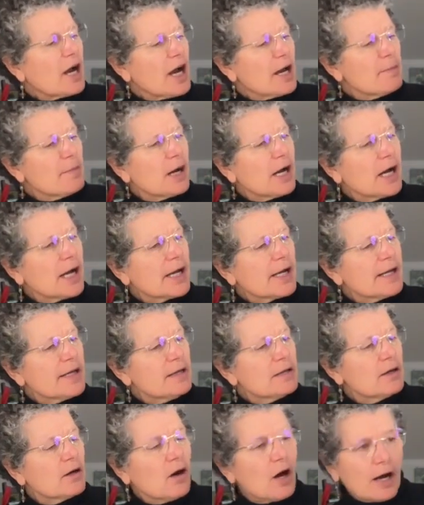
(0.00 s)
buy
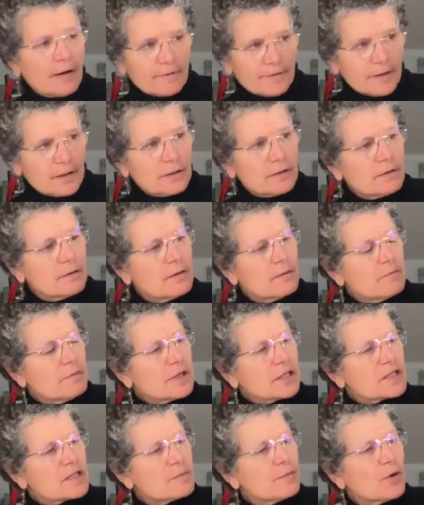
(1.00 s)
often
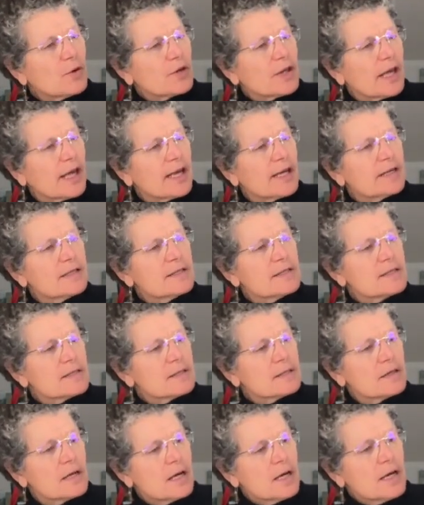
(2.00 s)
mixed
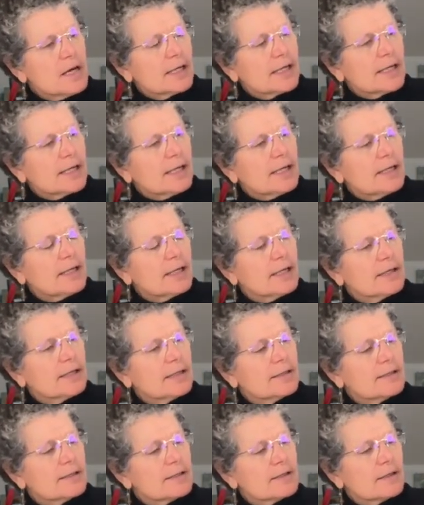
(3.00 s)
bouquets,
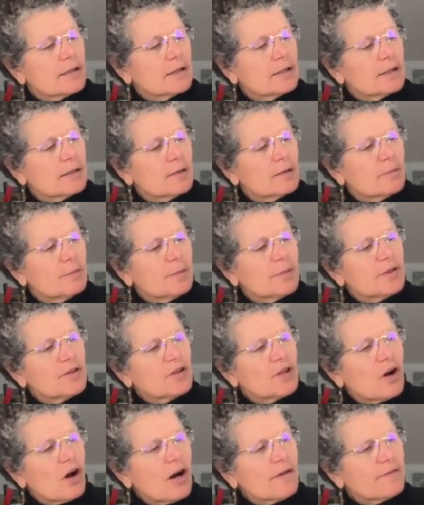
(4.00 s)
and but
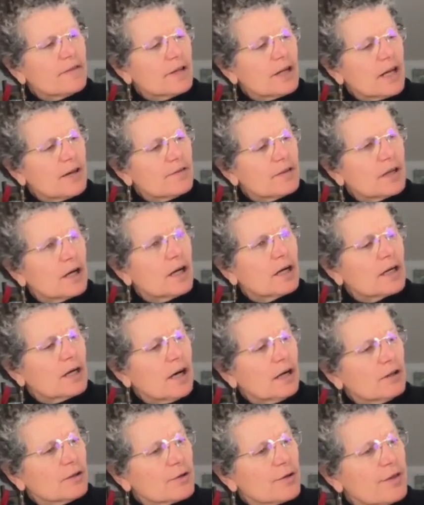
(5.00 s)
they often have a
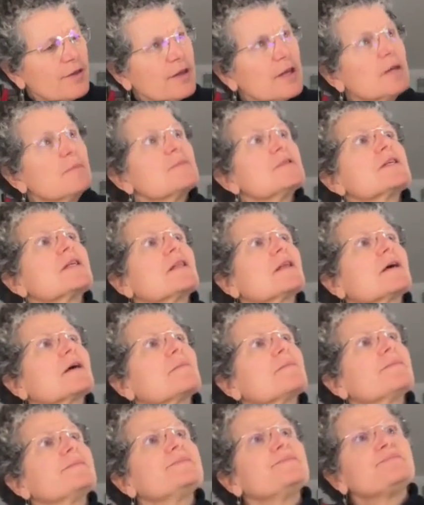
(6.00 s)
color theme to
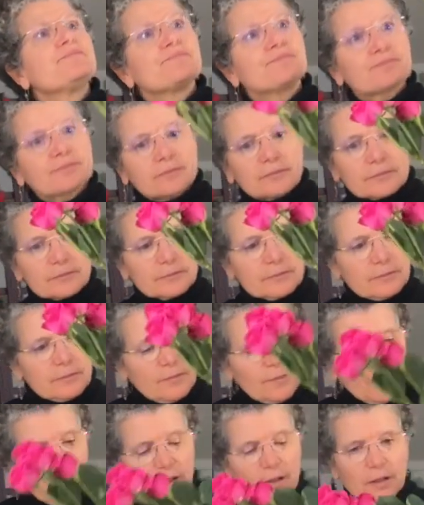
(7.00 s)
them.
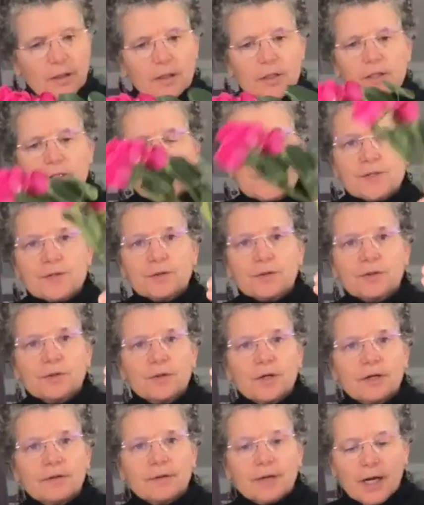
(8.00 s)

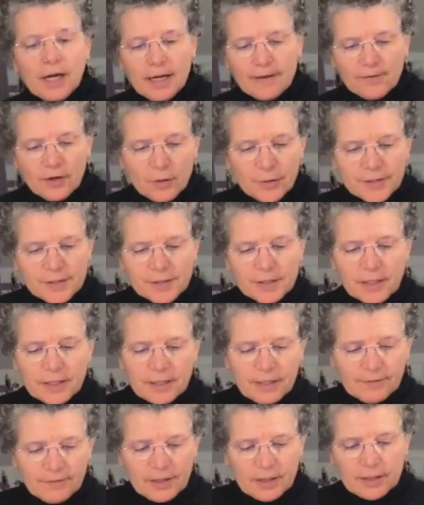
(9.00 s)
So I've
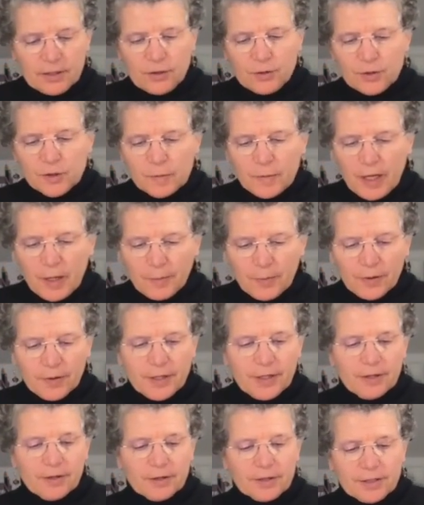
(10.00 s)
got newspaper
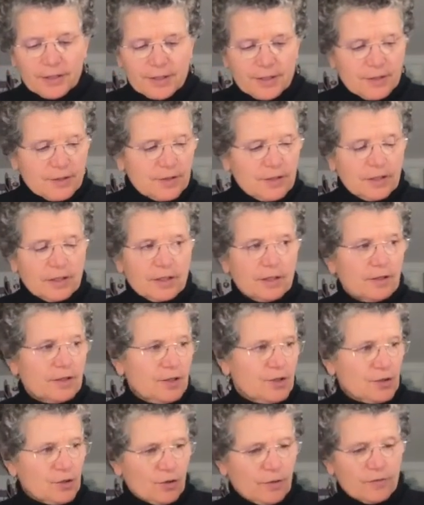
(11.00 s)
here because
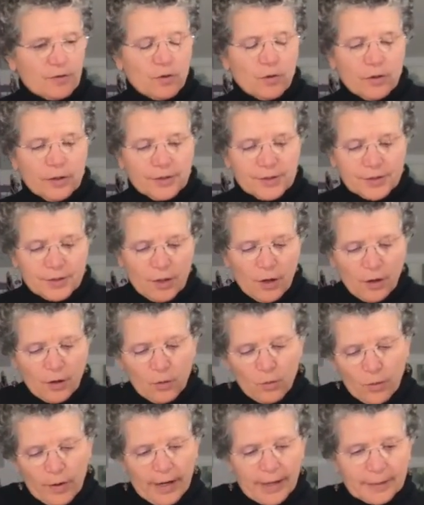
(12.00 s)
these are of course all
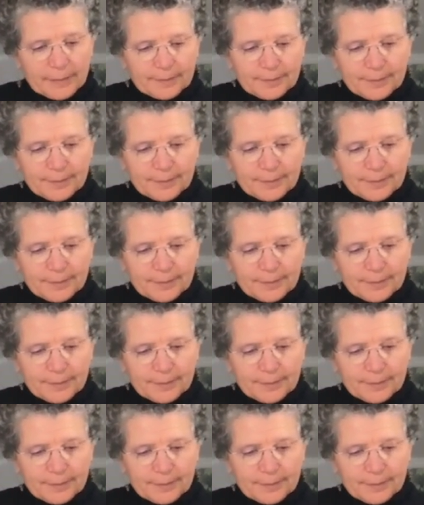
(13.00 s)
wet.